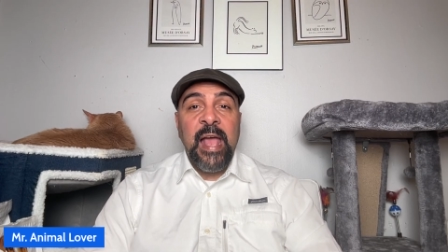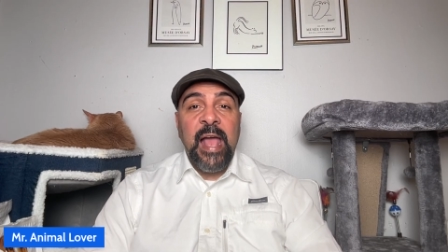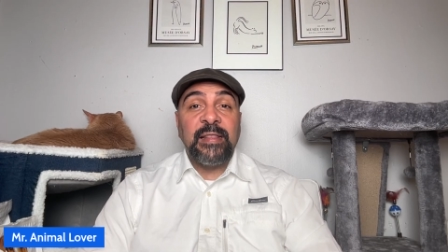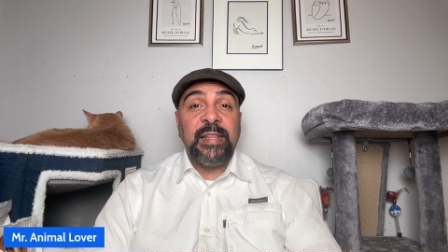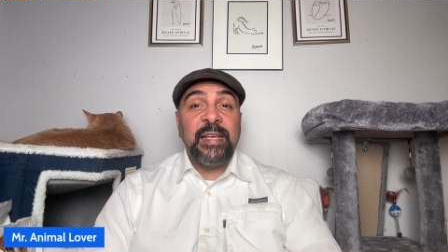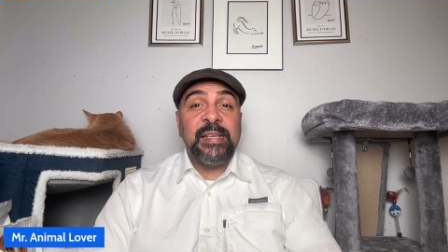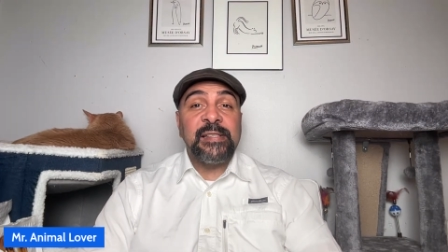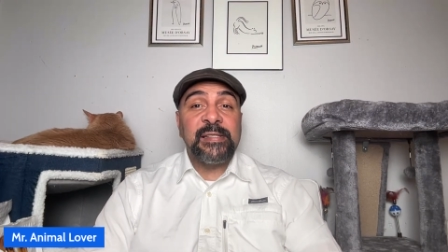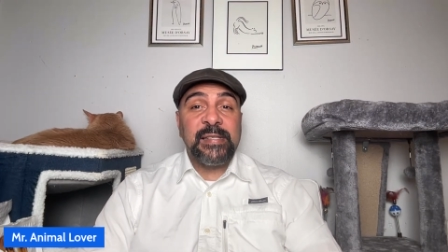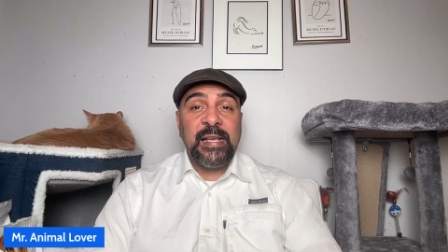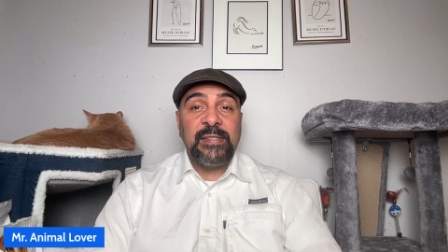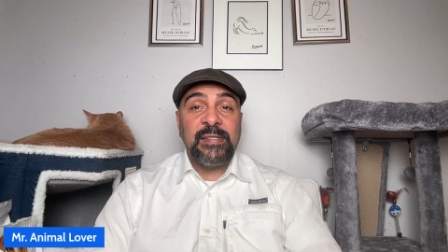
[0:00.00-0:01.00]
and they can
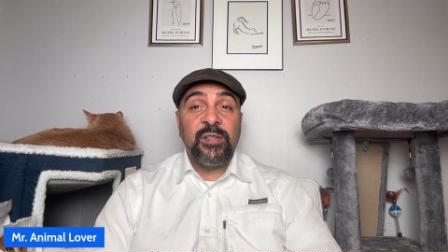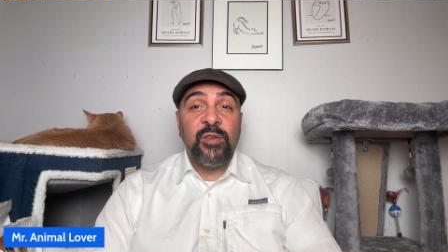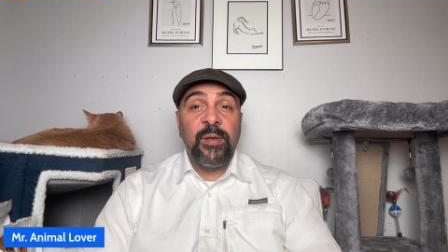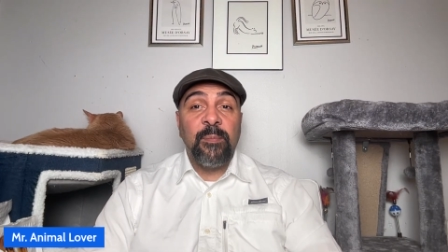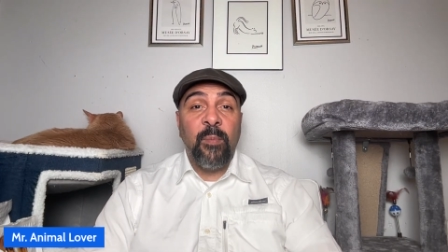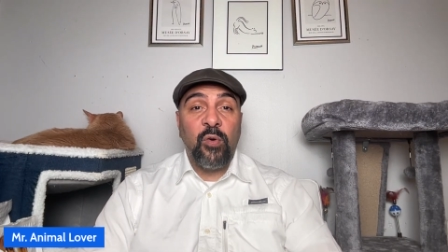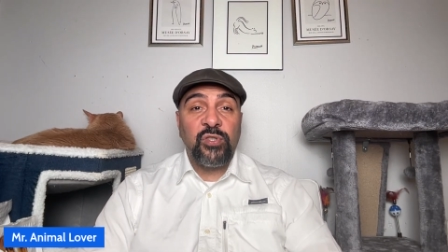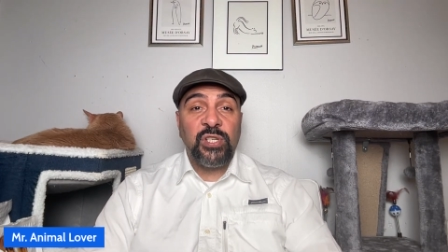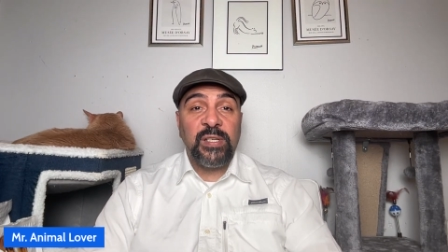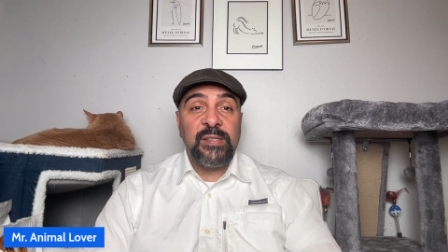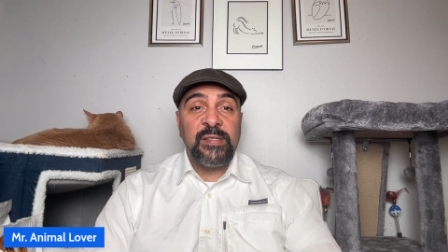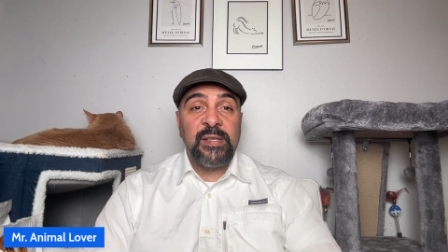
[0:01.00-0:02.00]
sense your
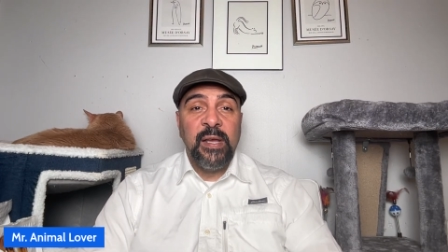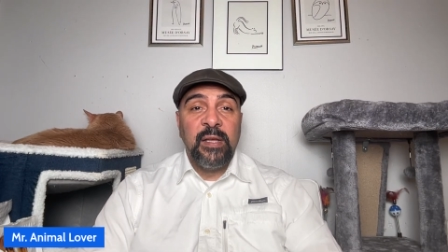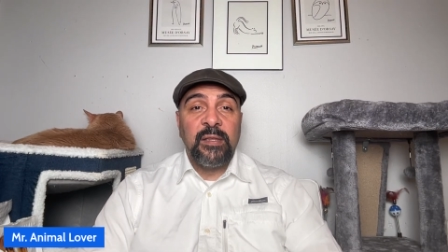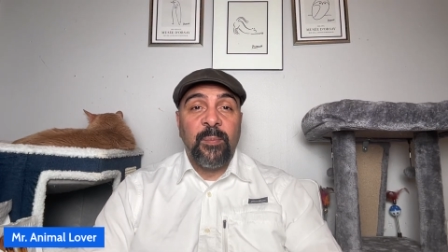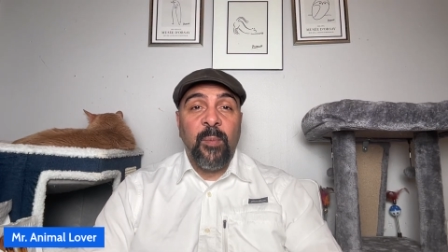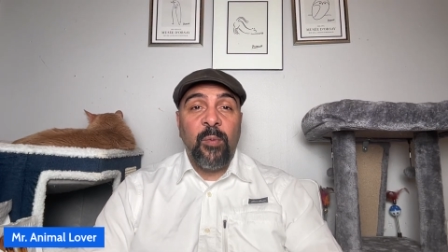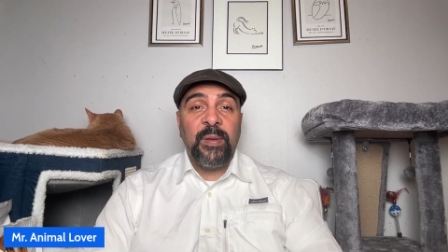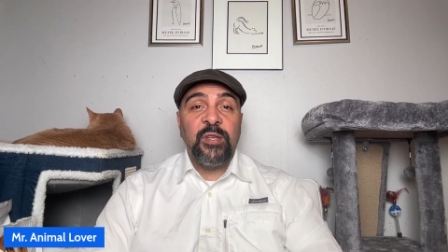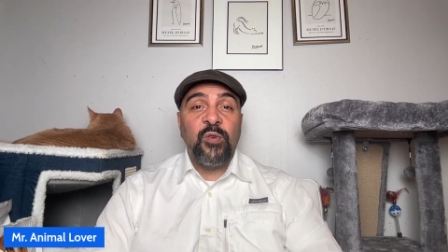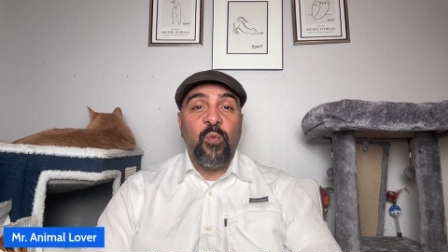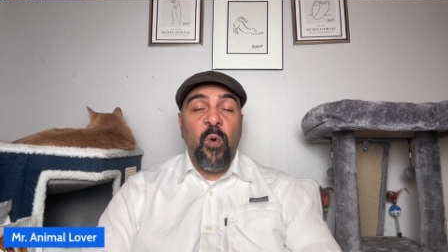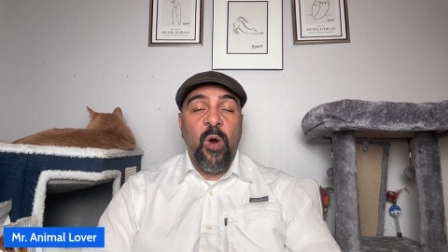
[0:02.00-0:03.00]
emotions the moment
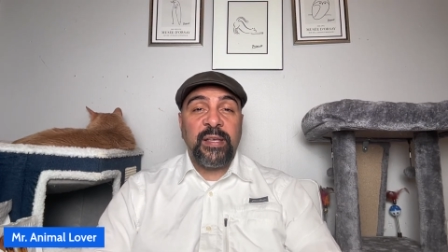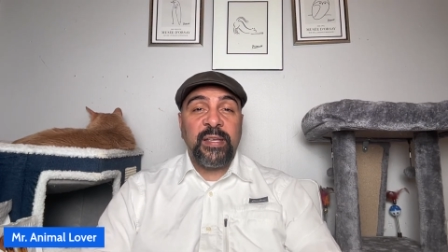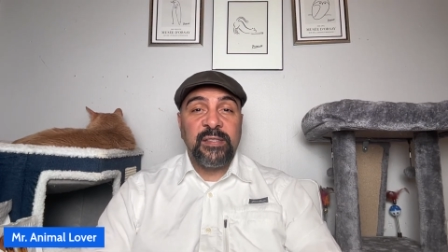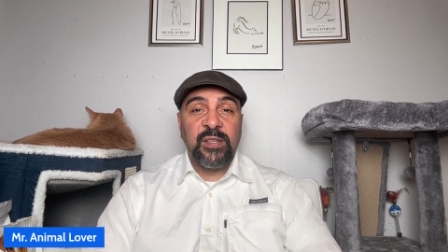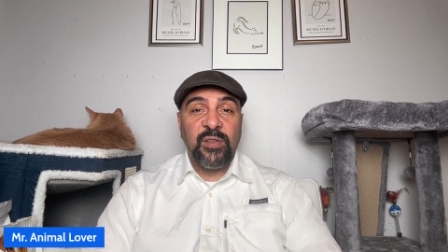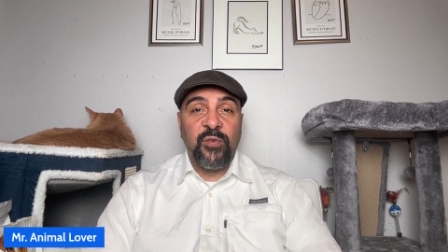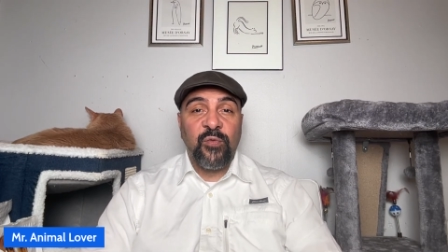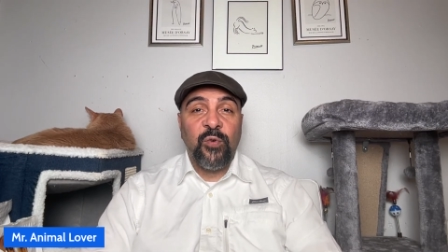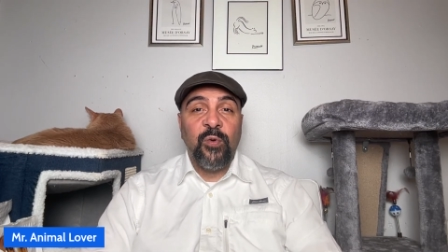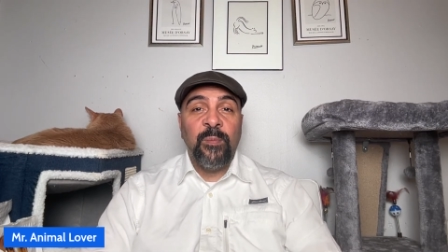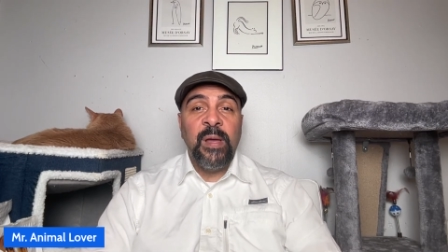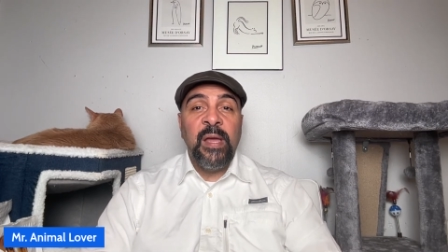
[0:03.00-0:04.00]
you walk into the
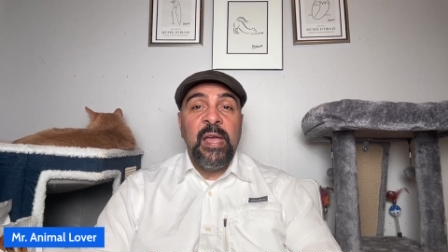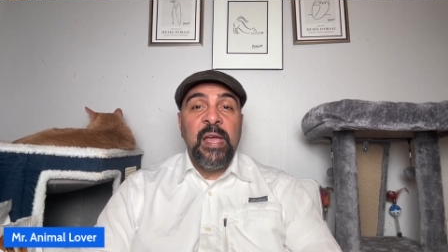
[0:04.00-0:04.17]
room.